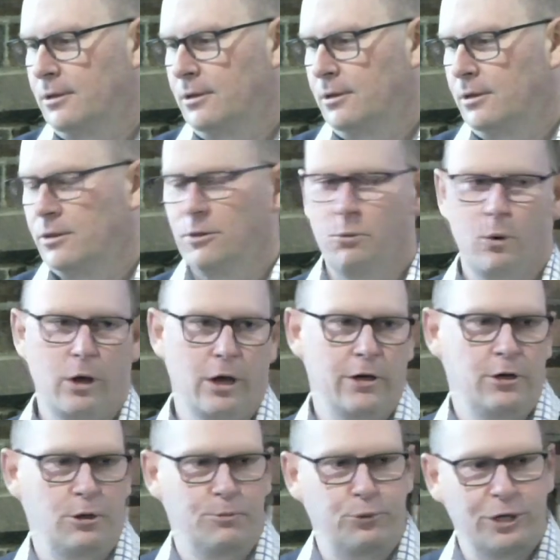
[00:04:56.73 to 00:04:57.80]
the one
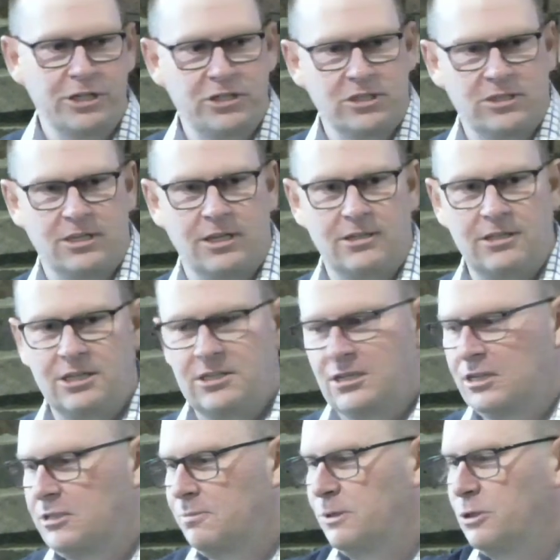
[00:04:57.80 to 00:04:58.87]
who bridges the
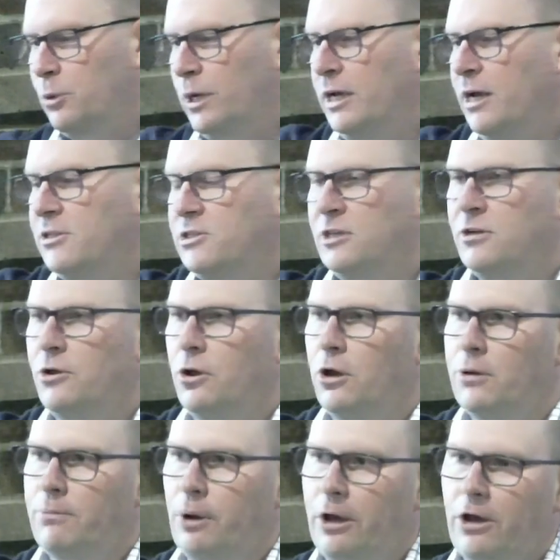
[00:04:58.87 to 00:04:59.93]
distance between us and
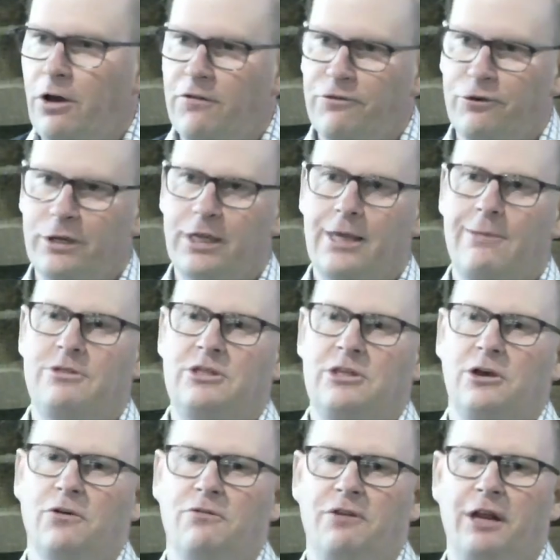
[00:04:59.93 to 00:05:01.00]
God by offering
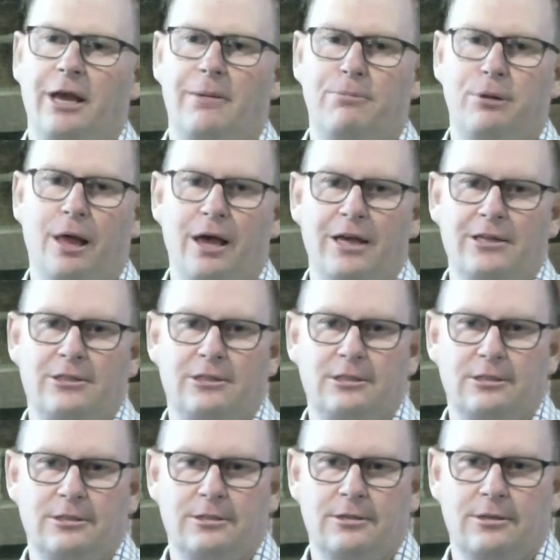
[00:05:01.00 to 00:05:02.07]
himself in our
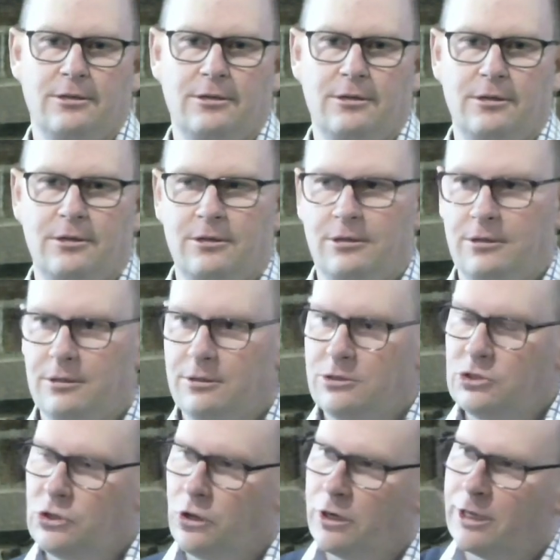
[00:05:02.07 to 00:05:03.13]
place,
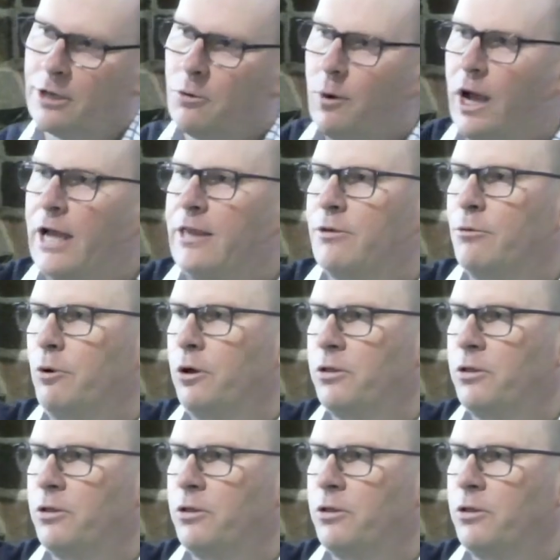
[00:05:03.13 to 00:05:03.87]
turning away the wrath